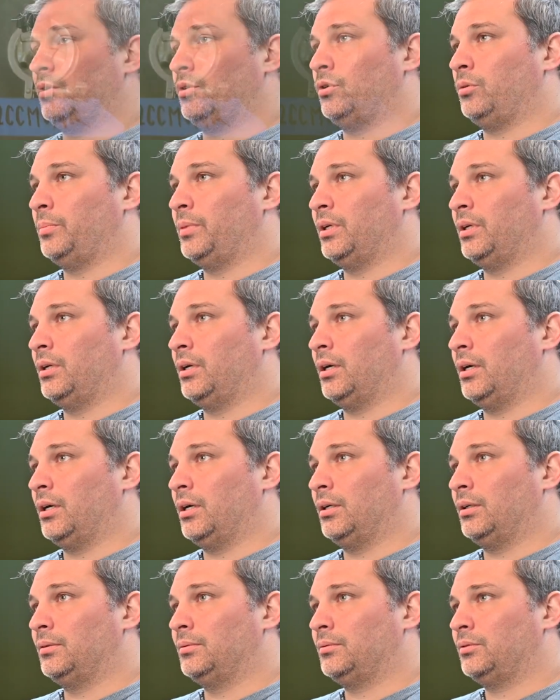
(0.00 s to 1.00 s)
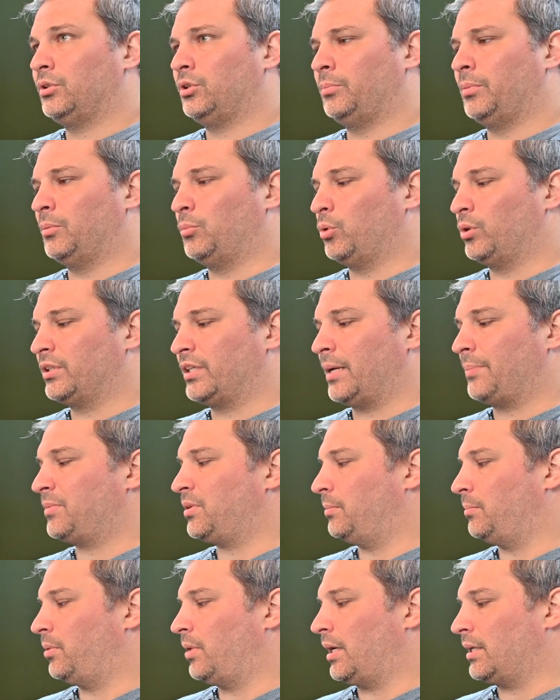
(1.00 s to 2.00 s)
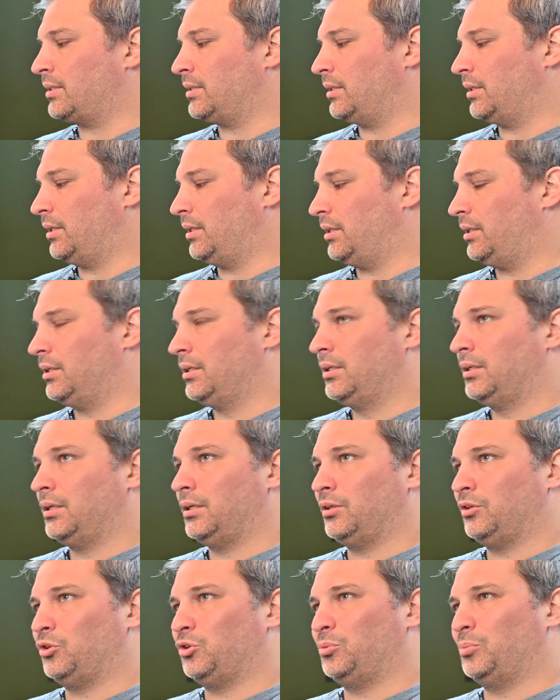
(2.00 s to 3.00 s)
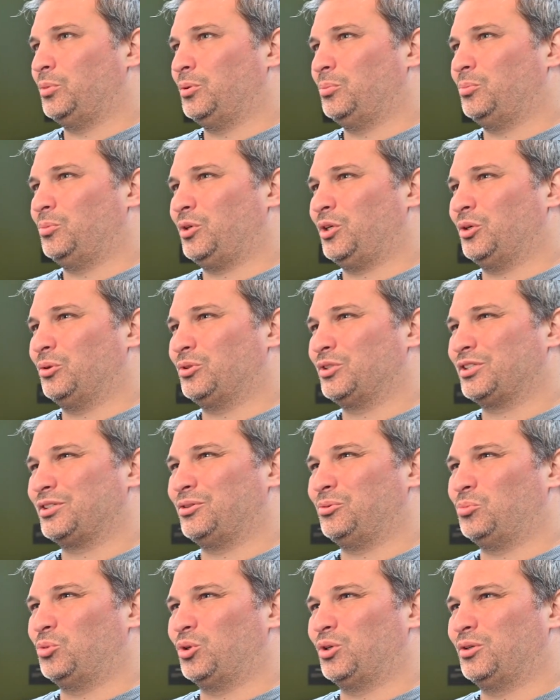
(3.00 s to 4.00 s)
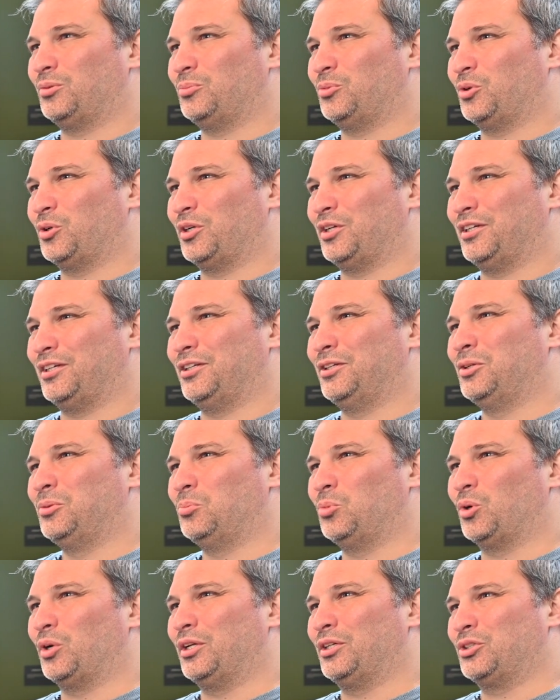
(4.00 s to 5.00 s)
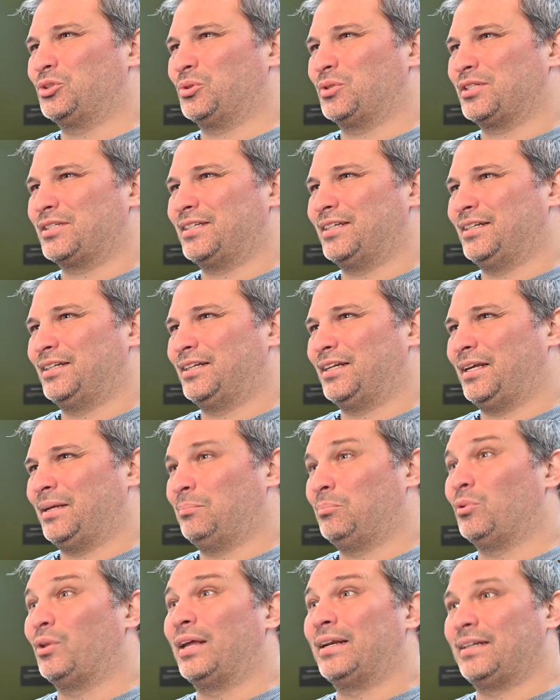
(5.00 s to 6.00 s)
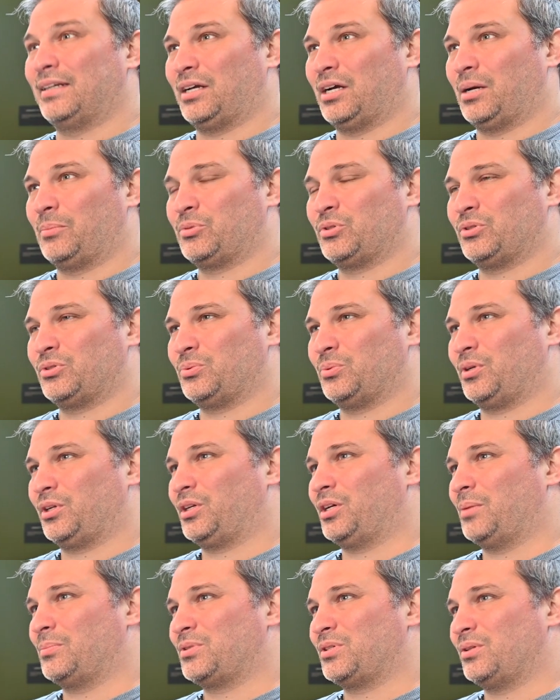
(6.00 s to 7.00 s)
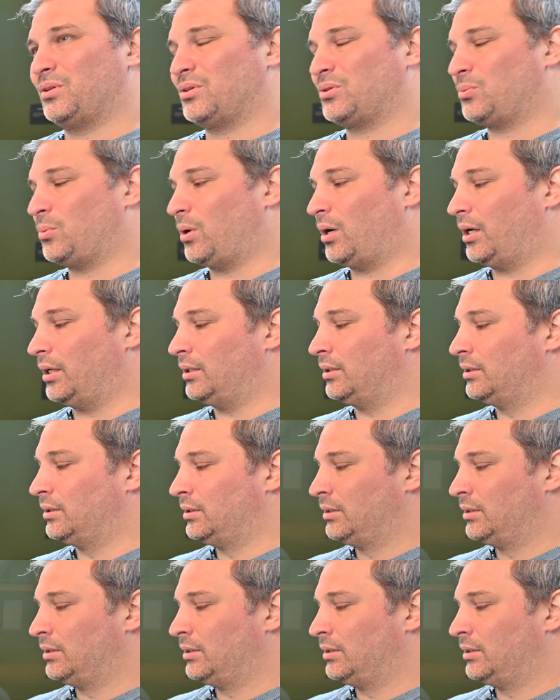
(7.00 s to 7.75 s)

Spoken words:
little bit more depth, complexity, and a little bit, just the more interest in blending options when it comes to this wine.